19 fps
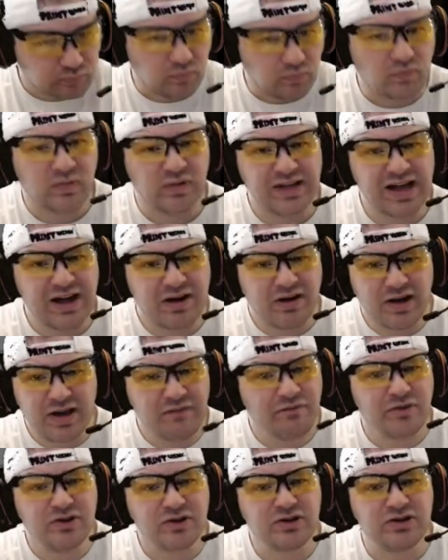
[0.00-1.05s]
Now,
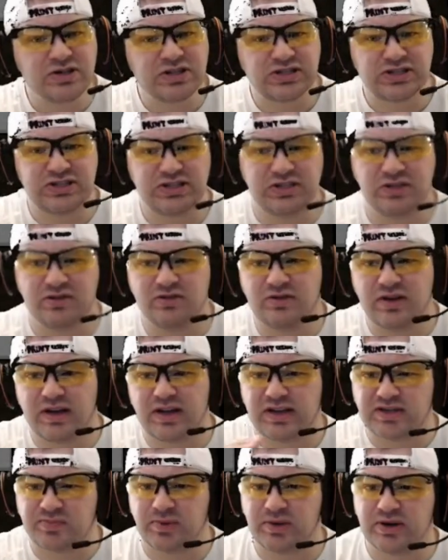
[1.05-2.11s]
if you're still
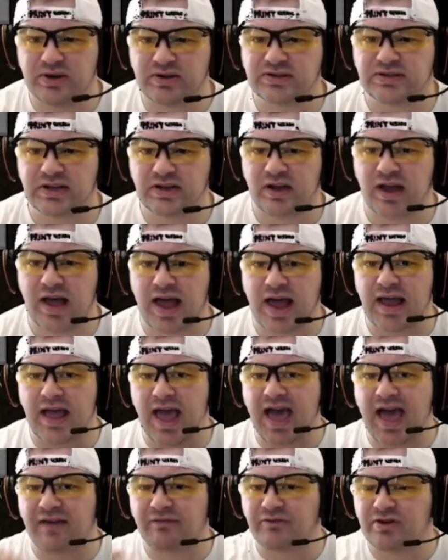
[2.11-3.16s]
experiencing lag
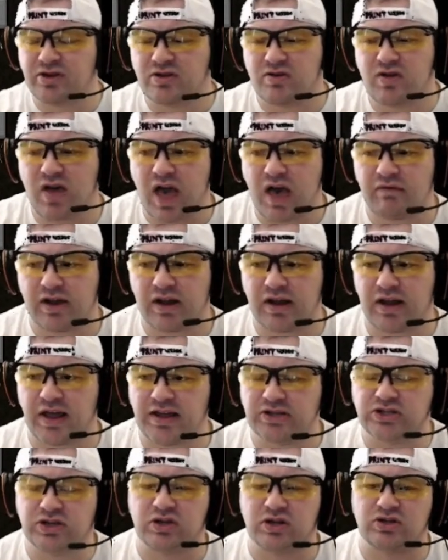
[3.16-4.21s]
after you have it at
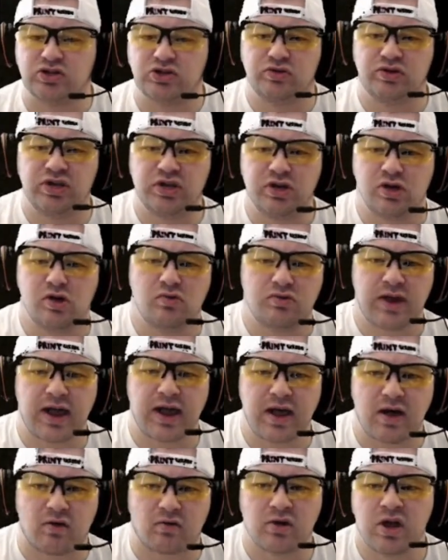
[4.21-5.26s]
8 chunks, you can go
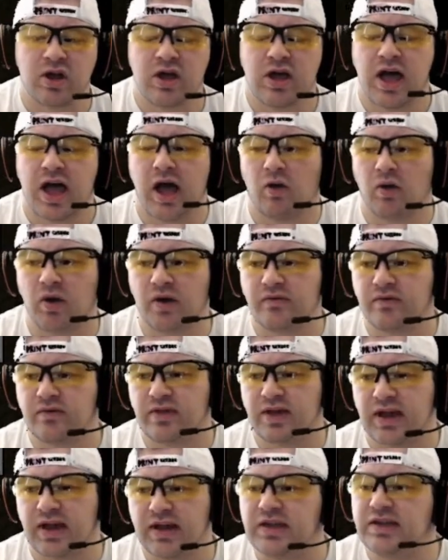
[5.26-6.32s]
down. However,
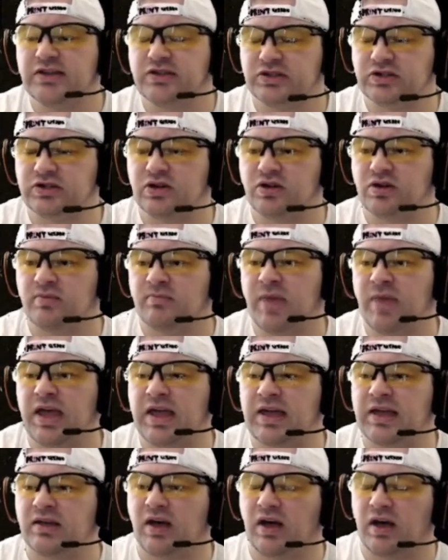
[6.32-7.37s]
that is going to
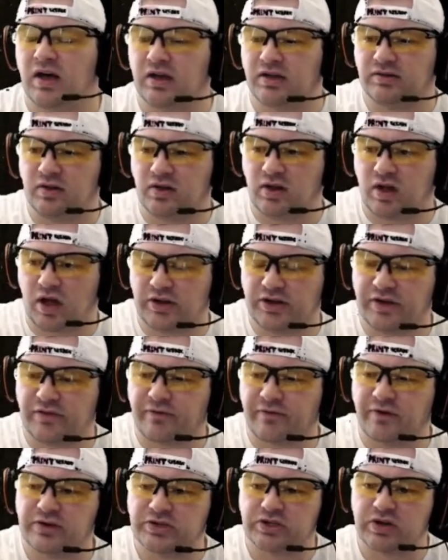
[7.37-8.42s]
make a
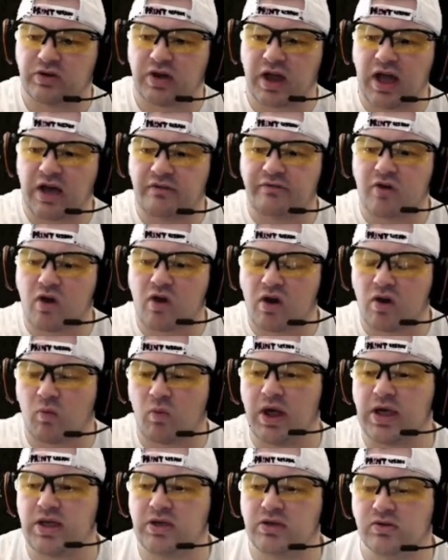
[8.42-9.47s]
difference on how far
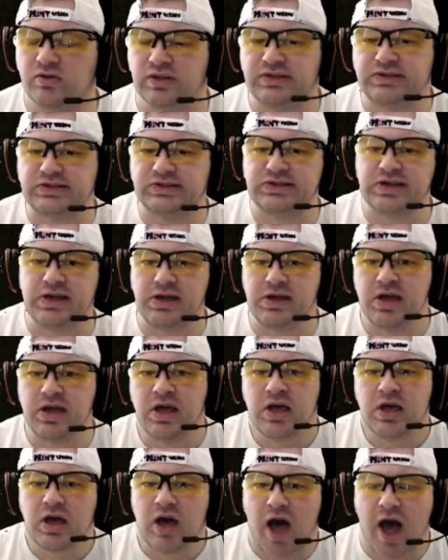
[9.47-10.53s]
away you can see.
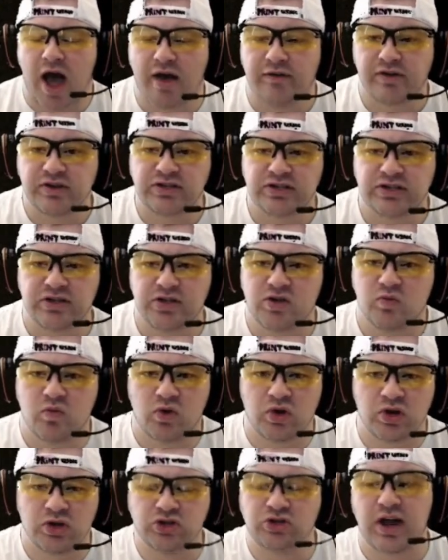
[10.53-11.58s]
Obviously, you
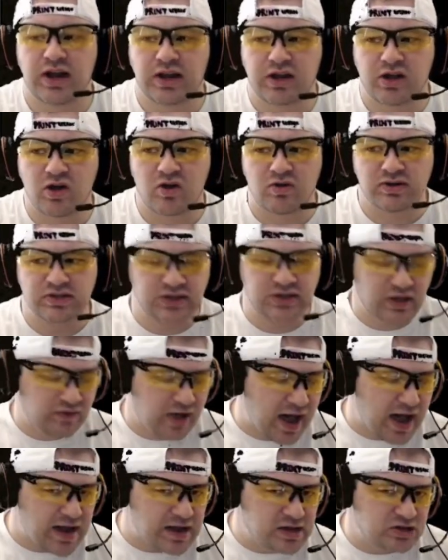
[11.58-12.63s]
want to try to go as
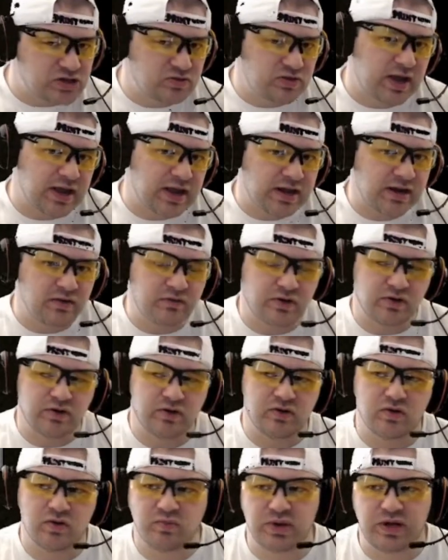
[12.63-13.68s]
high as you can if you're
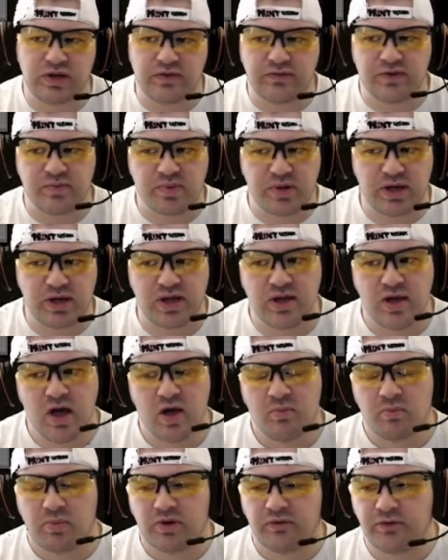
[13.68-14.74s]
doing PvP.
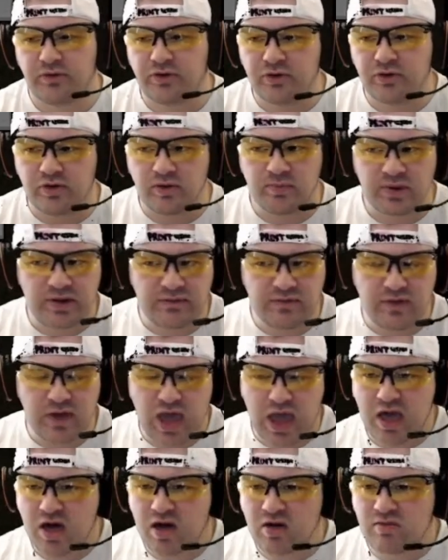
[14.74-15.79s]
But if you're doing
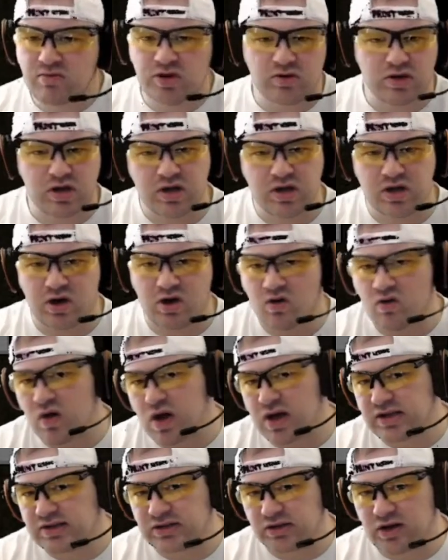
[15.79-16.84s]
PvM, you can go
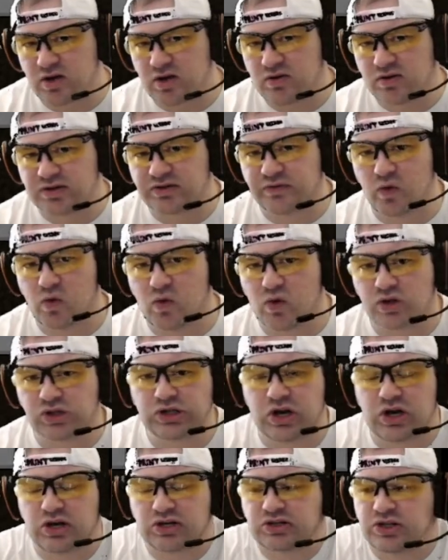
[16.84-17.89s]
as low as 4
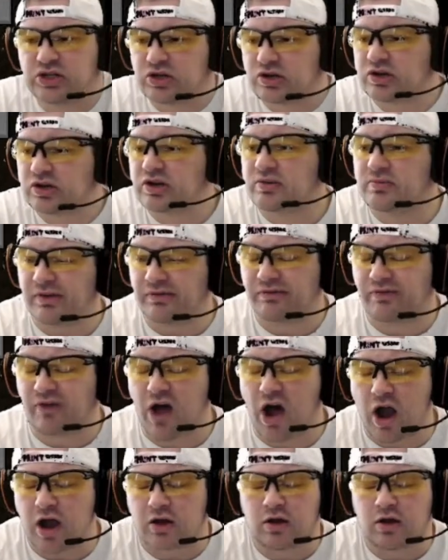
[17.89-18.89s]
chunks and you're going to be fine.